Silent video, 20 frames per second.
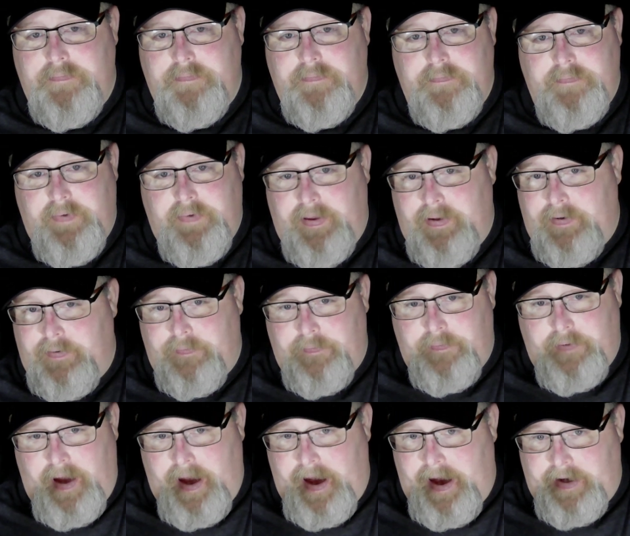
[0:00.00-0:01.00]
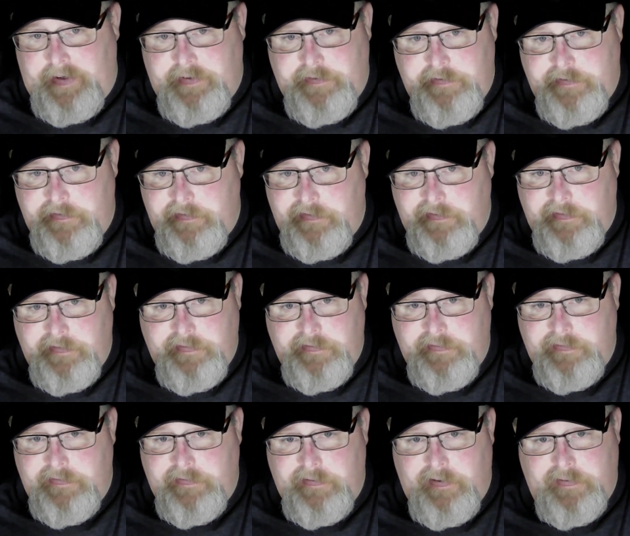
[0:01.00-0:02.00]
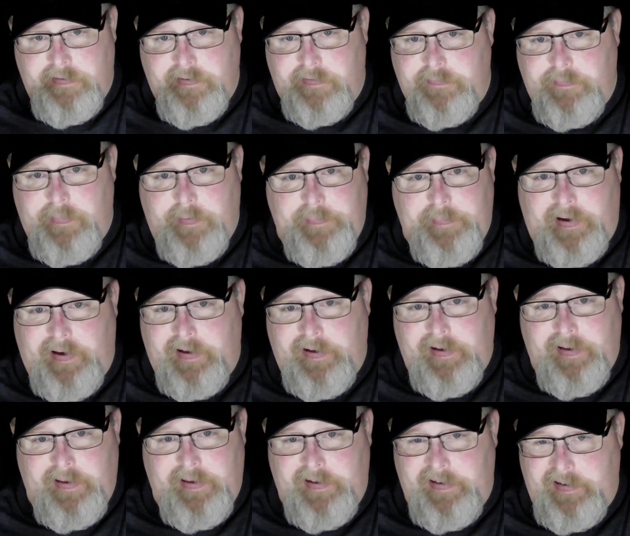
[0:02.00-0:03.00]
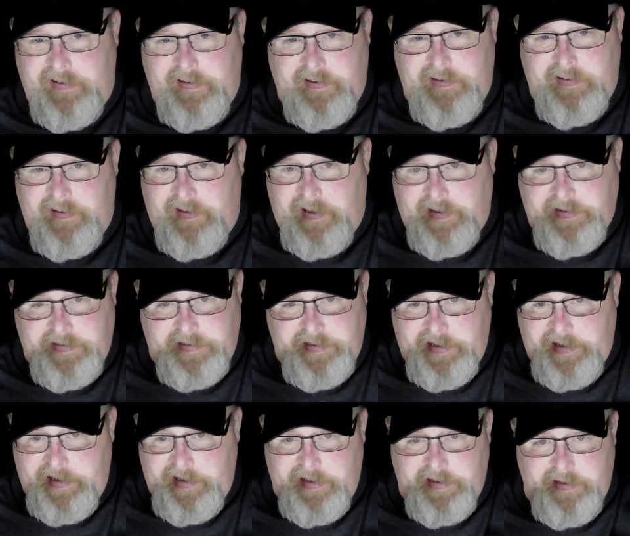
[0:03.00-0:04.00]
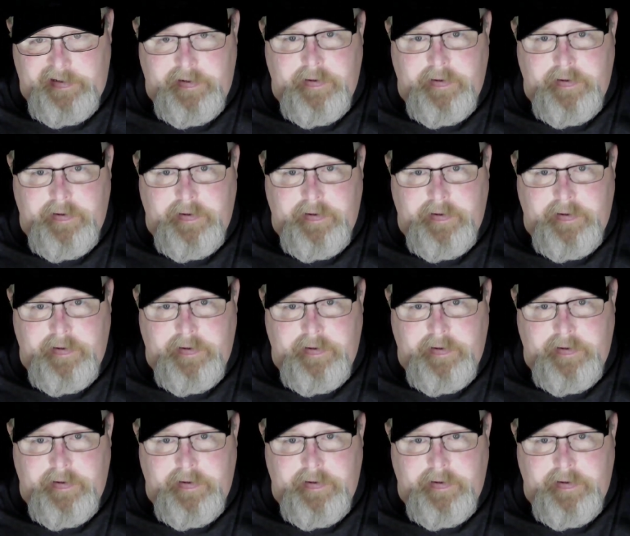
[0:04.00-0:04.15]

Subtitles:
getting a rash all over my body and itchy, and